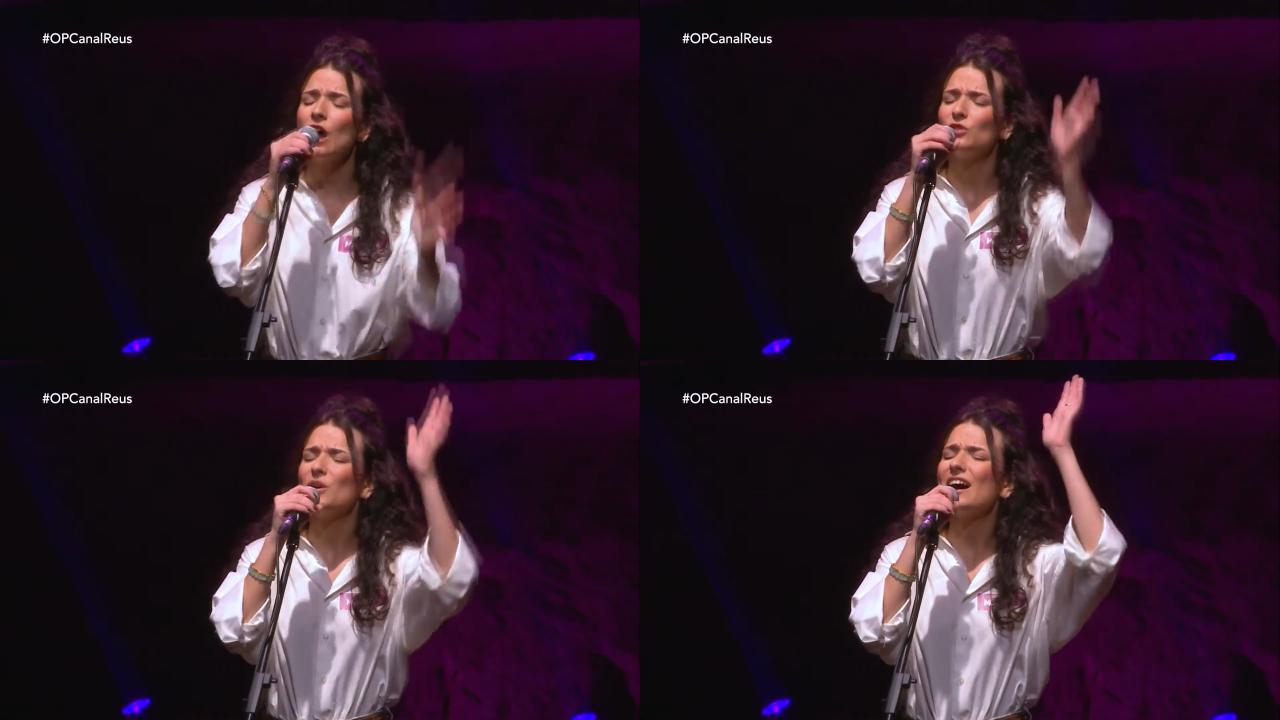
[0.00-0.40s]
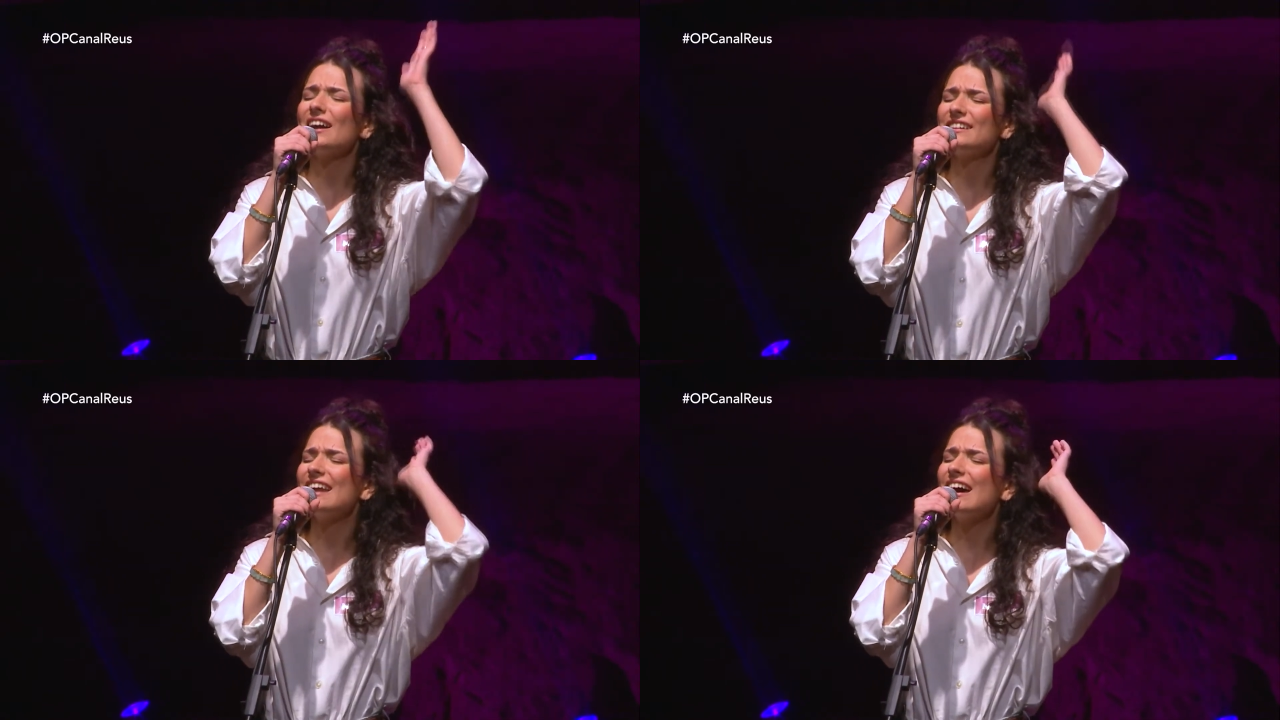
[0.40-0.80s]
Right
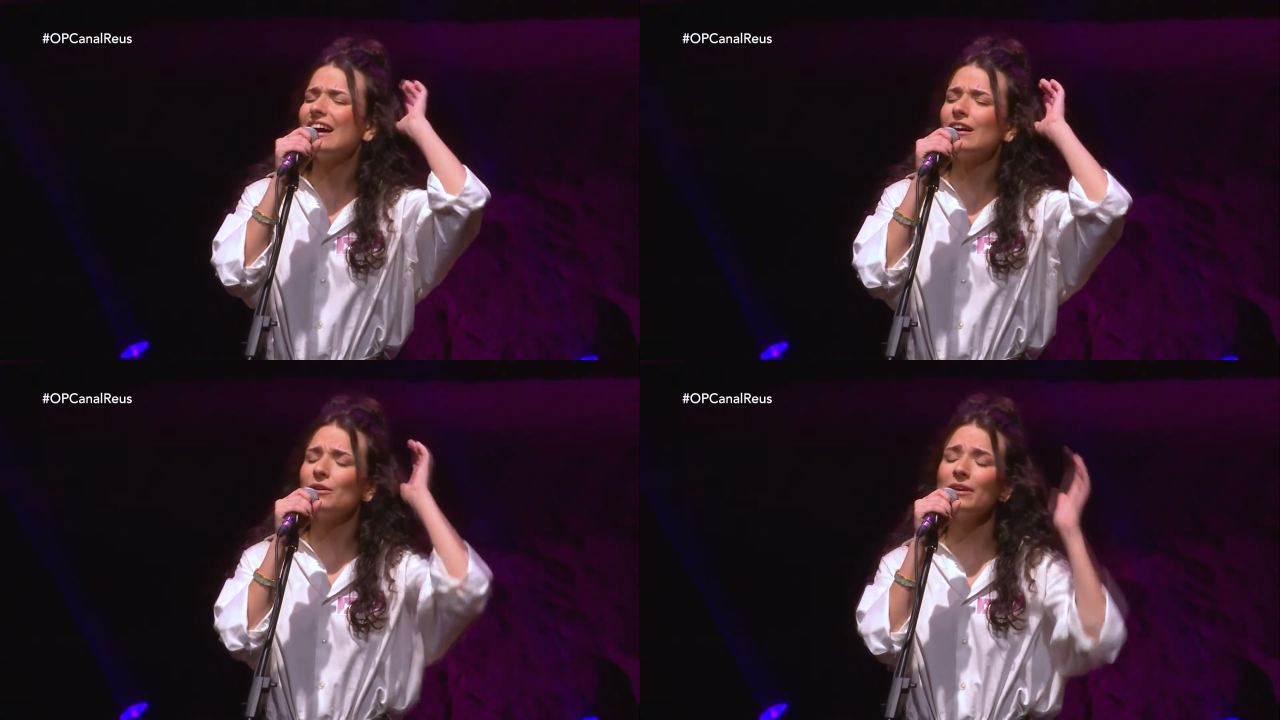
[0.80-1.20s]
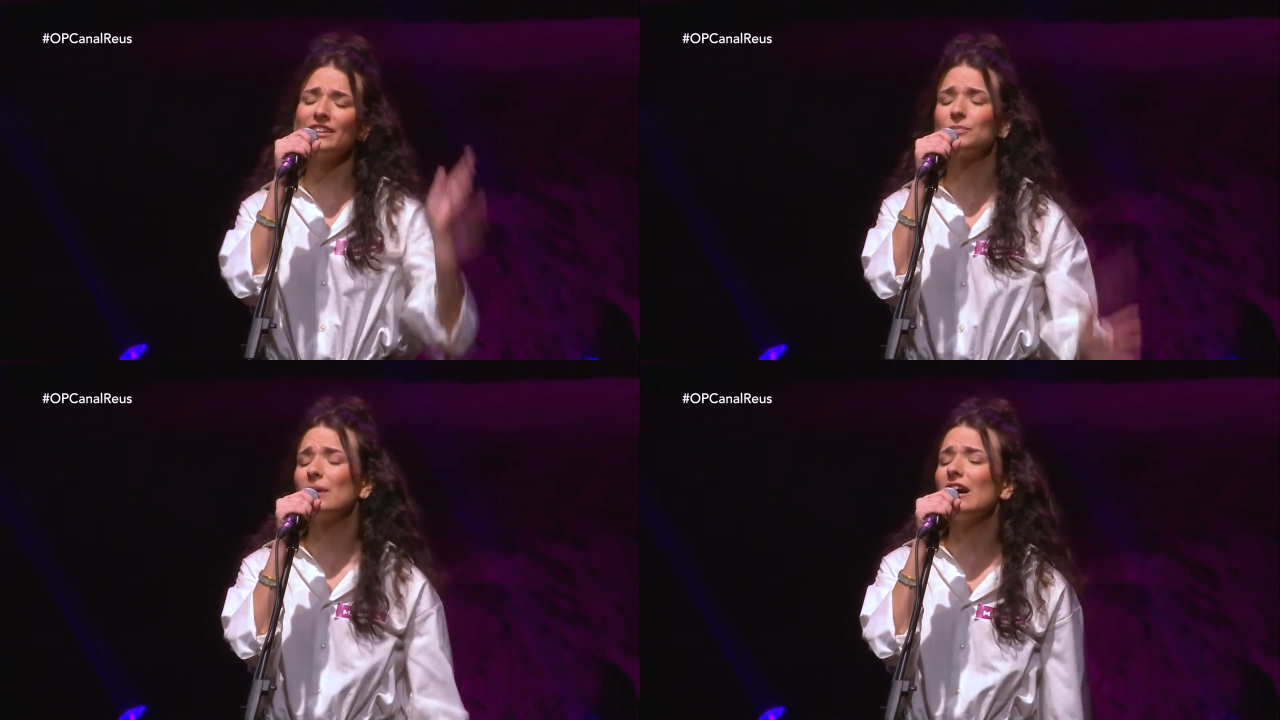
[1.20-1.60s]
now, he's
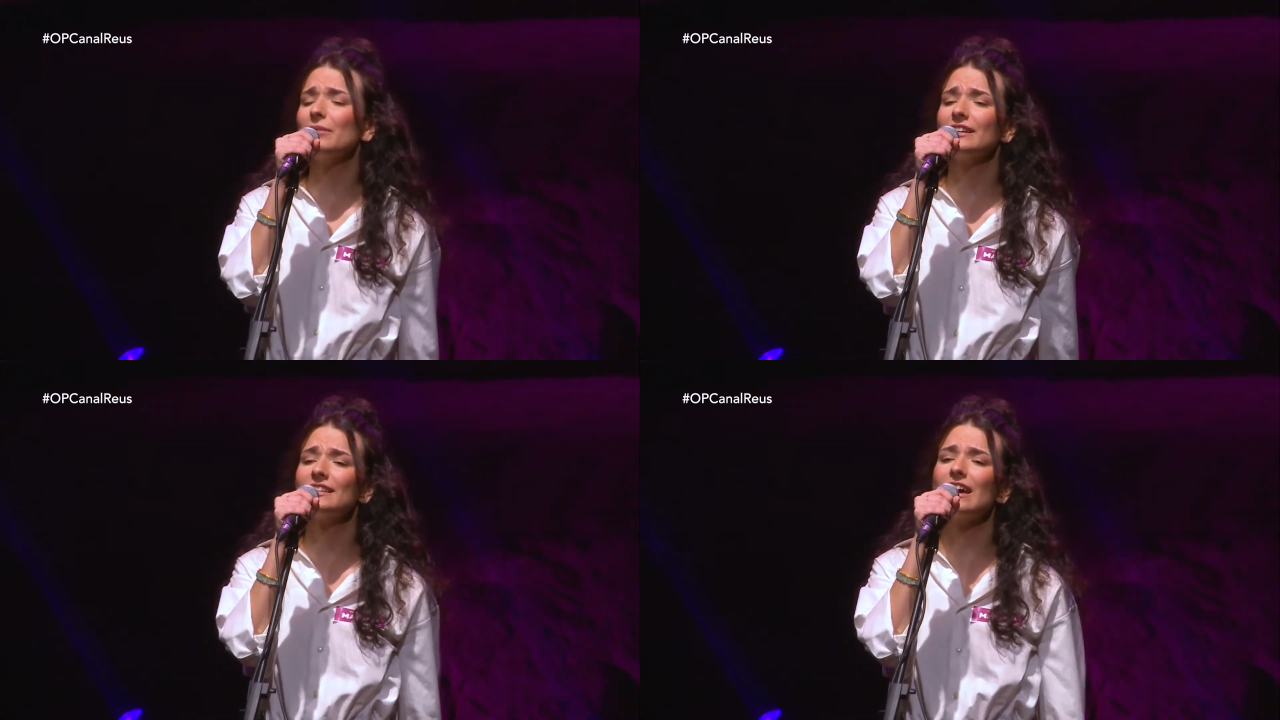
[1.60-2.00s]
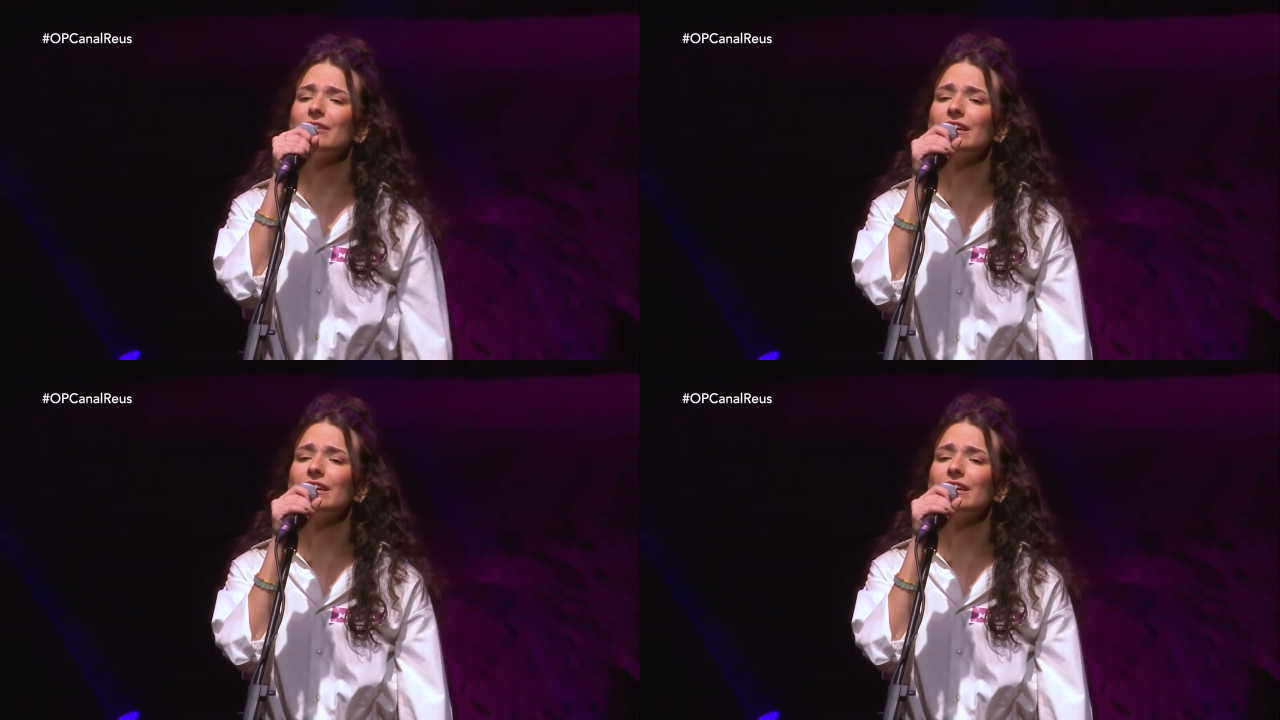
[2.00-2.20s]
probably dying